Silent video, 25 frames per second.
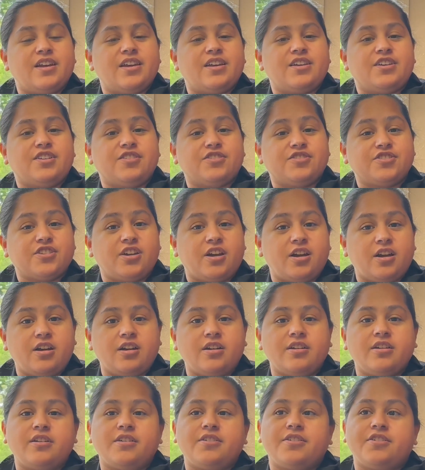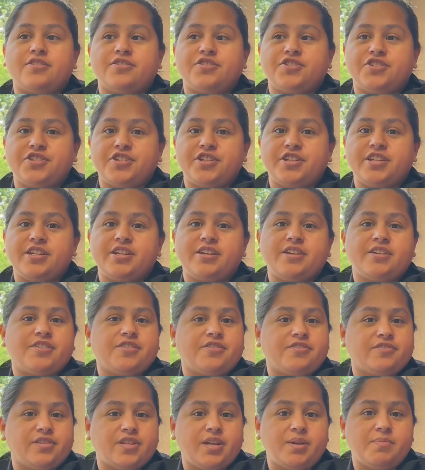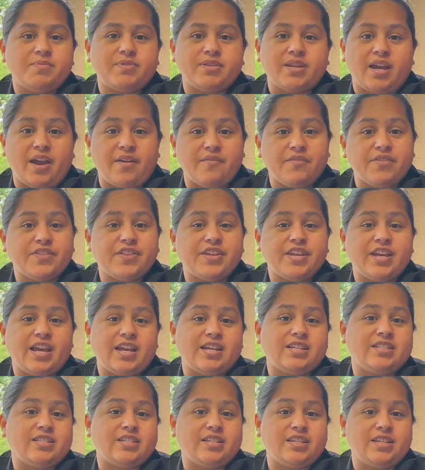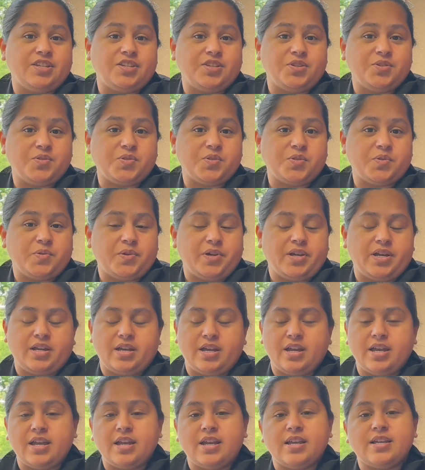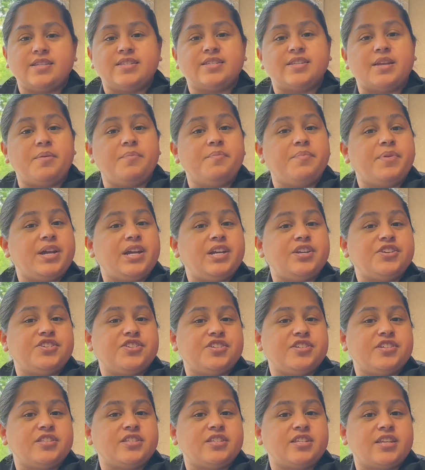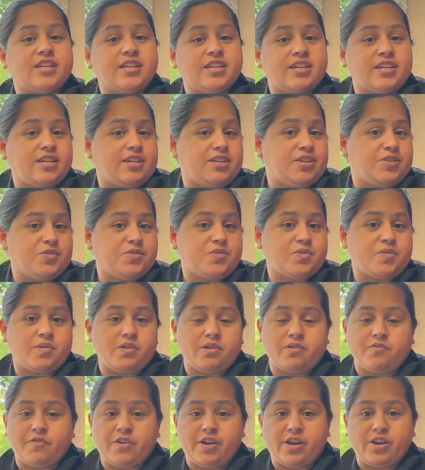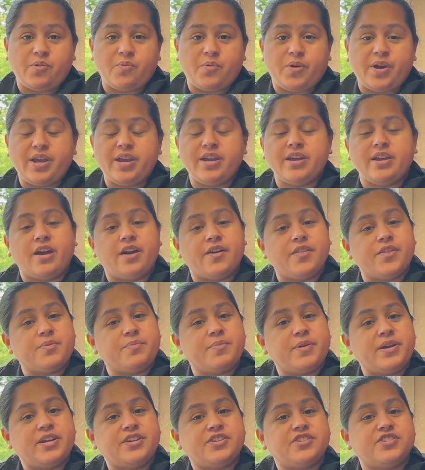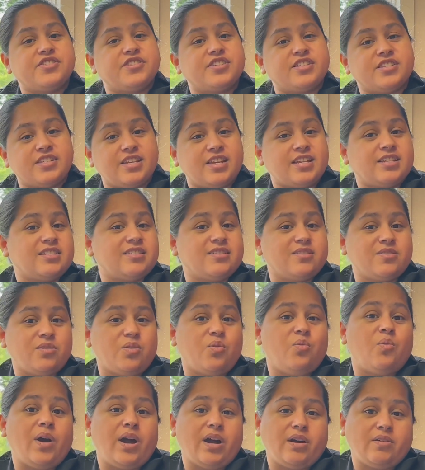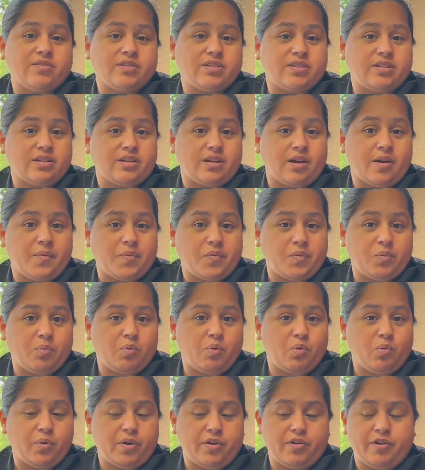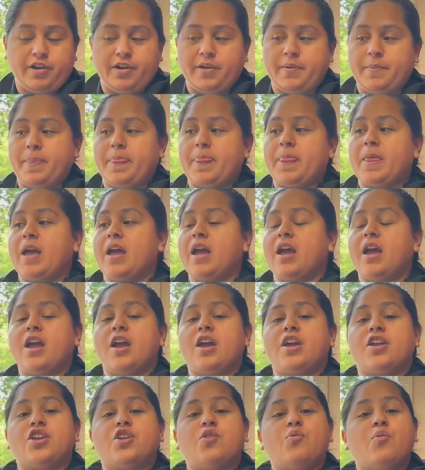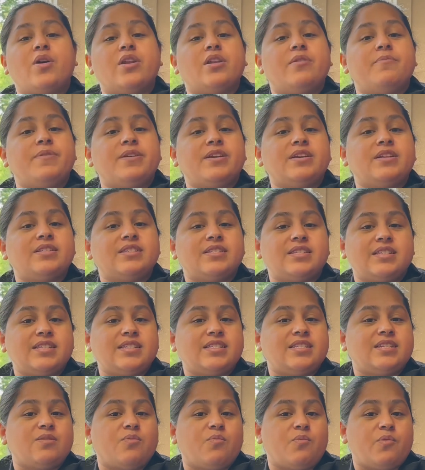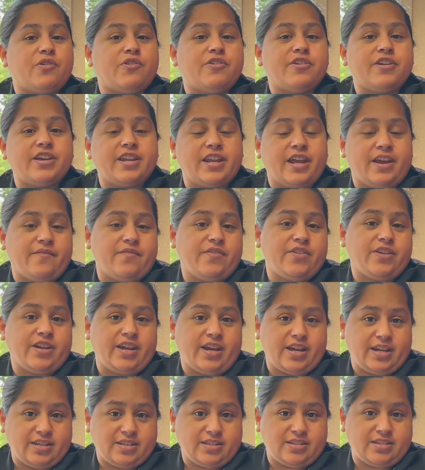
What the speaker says: Your tongue, your cheek, your lips, everything has to get used to it. Some patients can get used to it right away. Other patients, it takes a little while to get comfortable wearing. You want to be consistent wearing it every night.